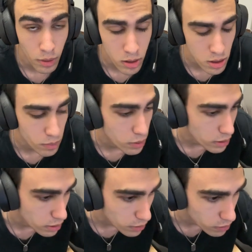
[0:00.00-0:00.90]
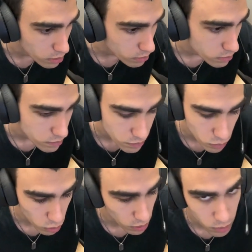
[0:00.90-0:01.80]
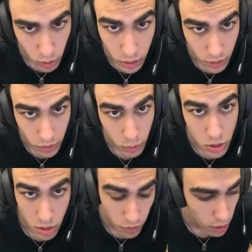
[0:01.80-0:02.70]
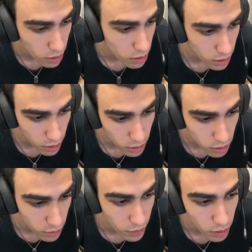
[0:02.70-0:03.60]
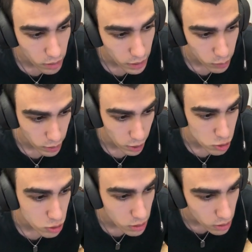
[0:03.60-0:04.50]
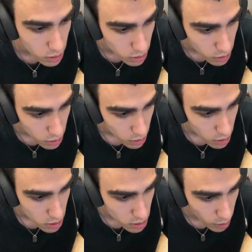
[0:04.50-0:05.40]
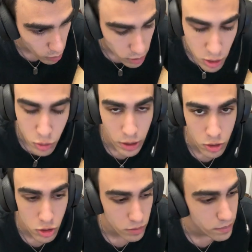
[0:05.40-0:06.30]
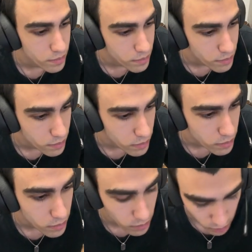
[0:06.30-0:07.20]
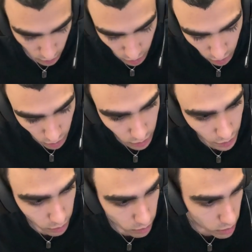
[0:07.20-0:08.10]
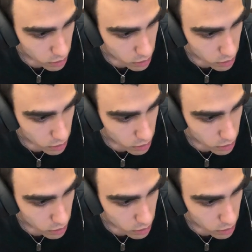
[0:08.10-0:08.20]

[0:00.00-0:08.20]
loss at break even, would have broke even, which is fine, and then you could have found a re-entry somewhere in this range. Now,